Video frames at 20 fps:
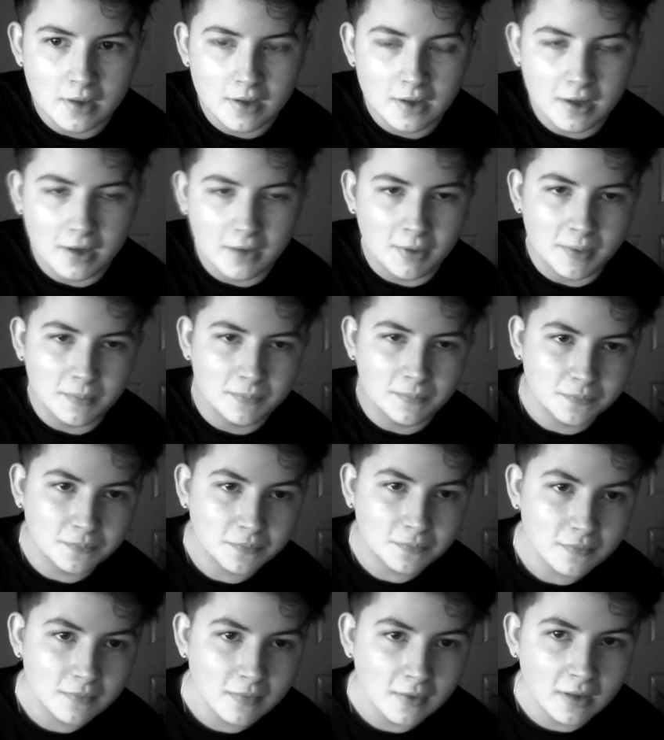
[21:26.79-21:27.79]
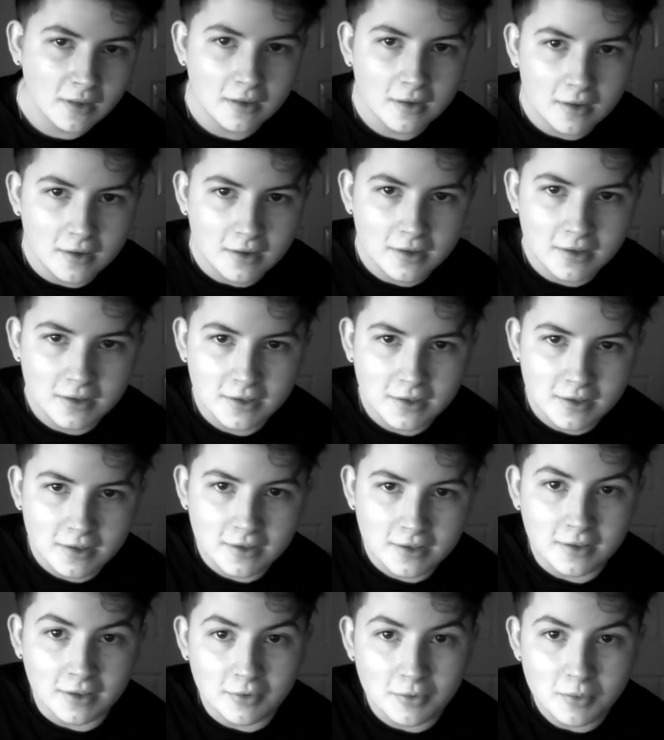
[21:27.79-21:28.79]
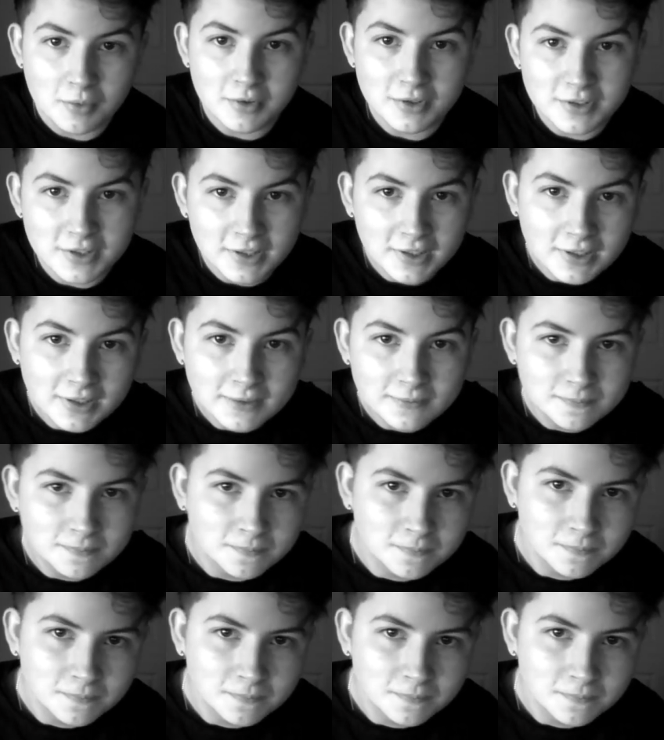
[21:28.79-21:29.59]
Anyway, thanks for watching.